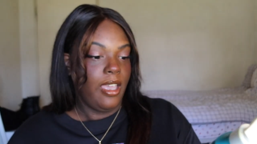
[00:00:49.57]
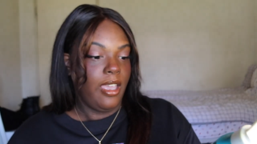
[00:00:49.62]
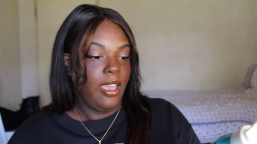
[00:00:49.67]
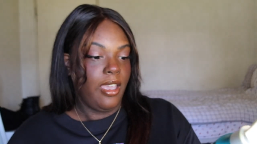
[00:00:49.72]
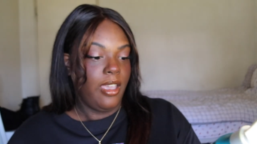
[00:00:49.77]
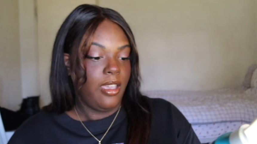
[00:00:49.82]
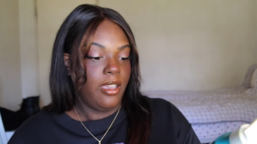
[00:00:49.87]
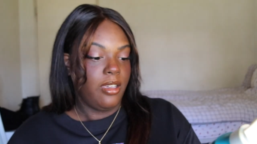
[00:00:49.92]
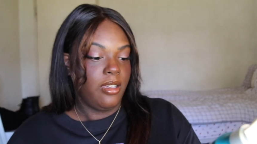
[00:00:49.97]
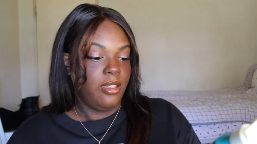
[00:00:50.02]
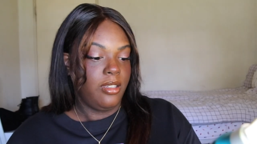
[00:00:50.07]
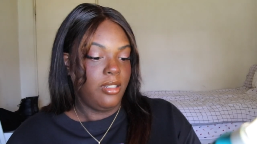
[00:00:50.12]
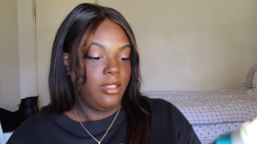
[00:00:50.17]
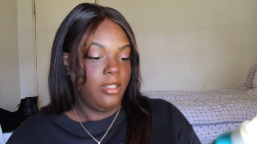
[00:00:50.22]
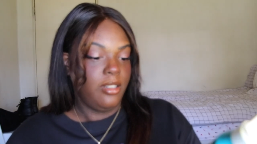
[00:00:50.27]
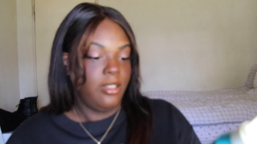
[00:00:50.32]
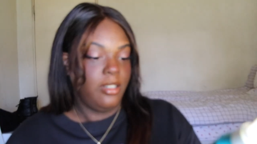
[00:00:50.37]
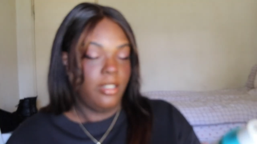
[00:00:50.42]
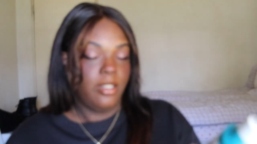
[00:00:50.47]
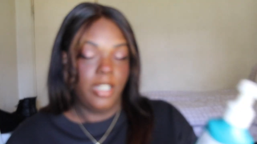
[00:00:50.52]

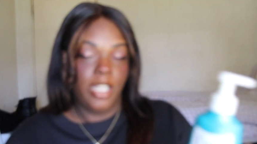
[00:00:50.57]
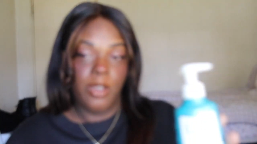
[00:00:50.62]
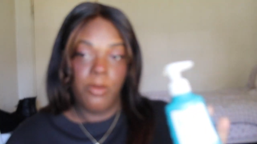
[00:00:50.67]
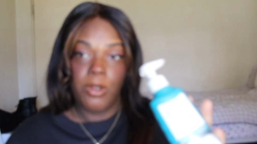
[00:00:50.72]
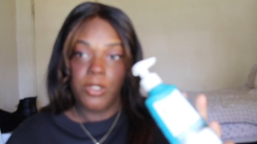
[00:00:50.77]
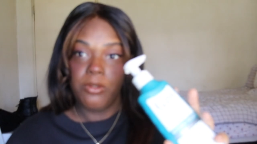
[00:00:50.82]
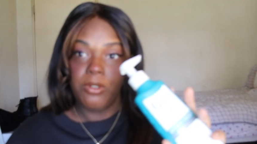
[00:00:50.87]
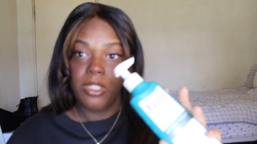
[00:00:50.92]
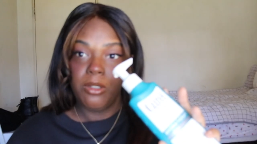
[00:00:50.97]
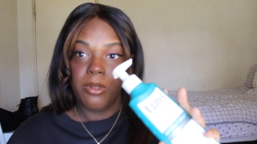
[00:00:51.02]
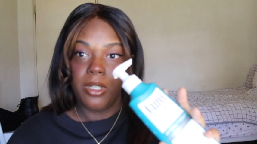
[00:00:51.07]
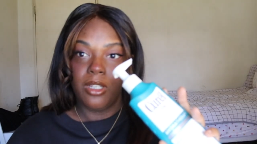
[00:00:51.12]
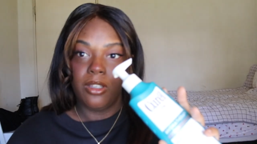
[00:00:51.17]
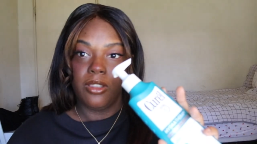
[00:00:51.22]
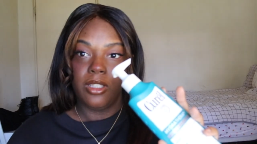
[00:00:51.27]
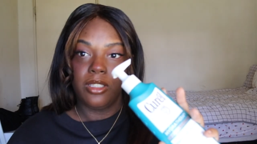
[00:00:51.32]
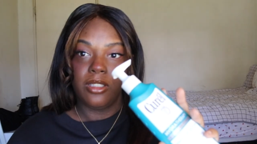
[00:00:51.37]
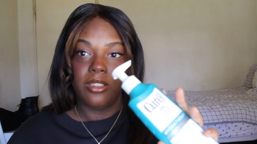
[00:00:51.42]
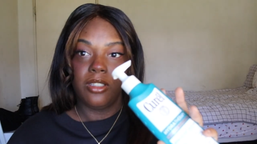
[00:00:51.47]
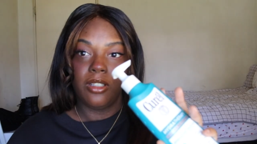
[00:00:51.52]
And it works really well.
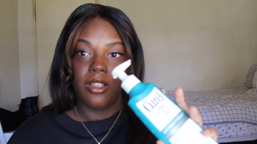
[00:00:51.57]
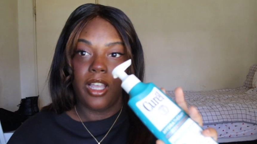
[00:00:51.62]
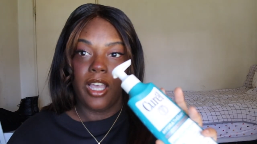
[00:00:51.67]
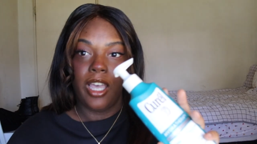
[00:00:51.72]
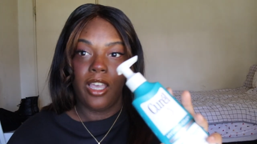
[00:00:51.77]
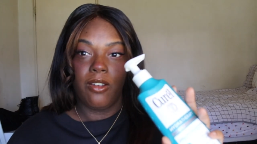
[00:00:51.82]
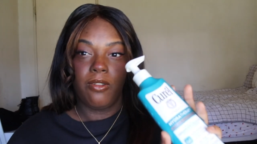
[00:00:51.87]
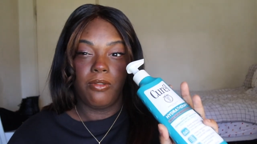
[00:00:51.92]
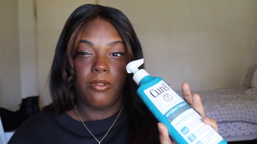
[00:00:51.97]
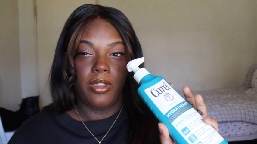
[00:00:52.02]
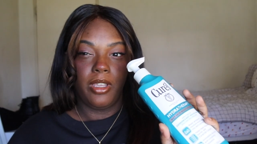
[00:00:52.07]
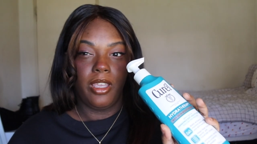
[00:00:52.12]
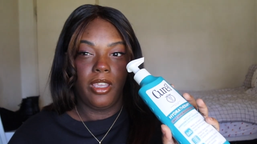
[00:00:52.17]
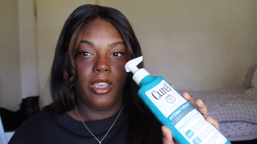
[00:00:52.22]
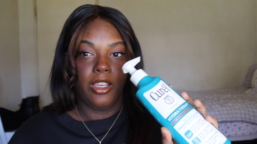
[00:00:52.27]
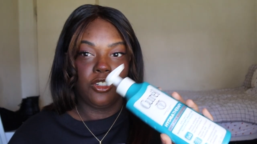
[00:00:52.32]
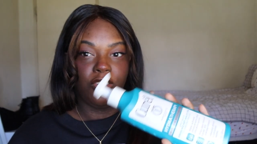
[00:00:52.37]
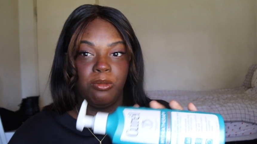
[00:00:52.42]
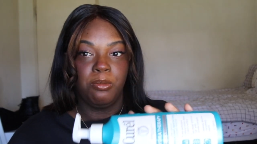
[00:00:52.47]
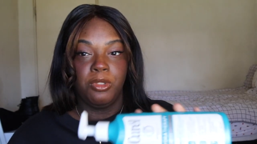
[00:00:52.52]
This is, a, I have
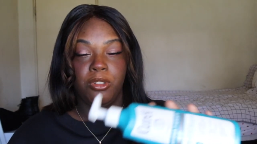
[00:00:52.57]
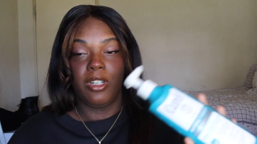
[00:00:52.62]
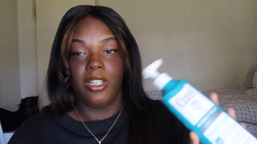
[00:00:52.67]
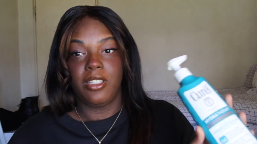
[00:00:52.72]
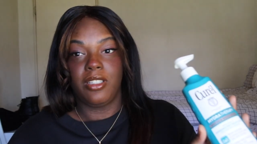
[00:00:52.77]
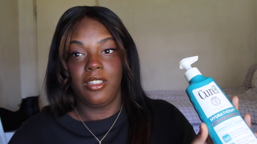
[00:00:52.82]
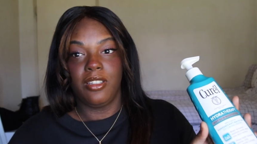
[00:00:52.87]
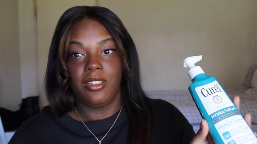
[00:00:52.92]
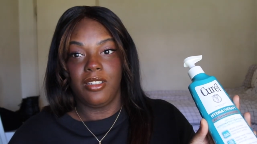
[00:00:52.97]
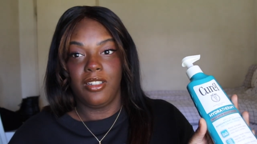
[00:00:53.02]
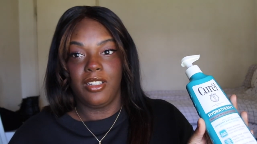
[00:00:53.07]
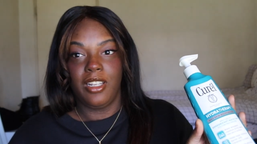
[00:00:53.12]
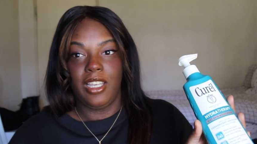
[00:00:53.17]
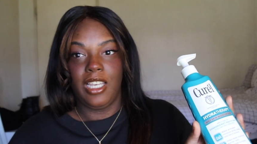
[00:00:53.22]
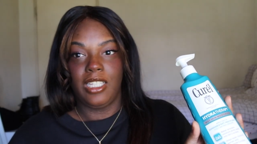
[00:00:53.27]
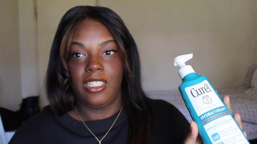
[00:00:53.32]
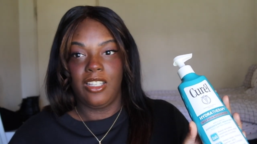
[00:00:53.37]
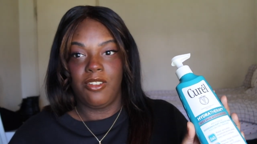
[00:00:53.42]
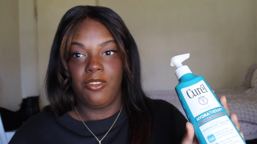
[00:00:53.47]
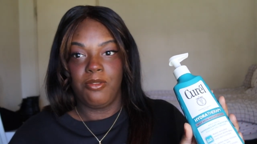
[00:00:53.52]
extremely dry skin,
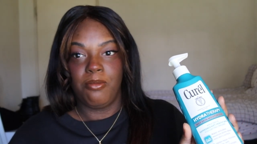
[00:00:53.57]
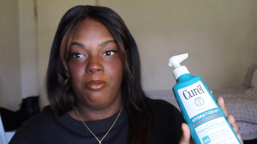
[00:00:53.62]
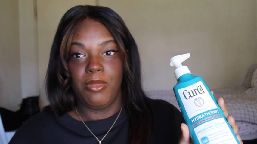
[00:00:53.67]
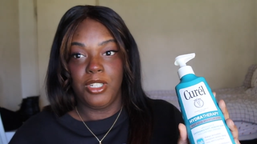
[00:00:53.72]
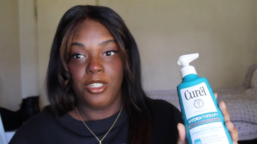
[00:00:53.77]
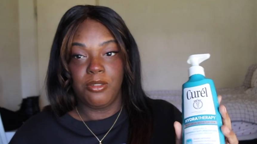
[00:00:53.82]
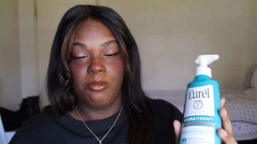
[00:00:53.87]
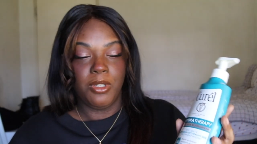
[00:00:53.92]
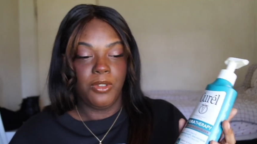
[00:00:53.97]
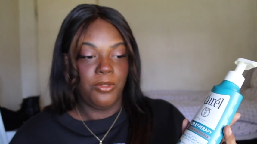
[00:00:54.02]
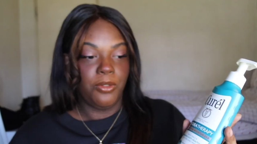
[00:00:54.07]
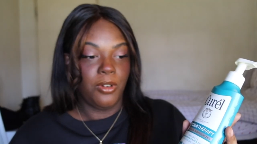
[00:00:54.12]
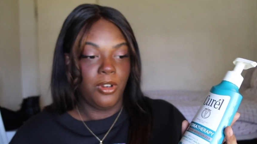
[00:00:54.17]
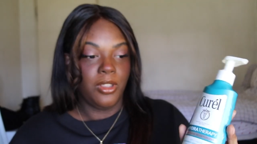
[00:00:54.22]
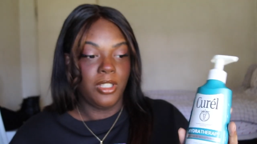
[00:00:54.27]
as I've mentioned before.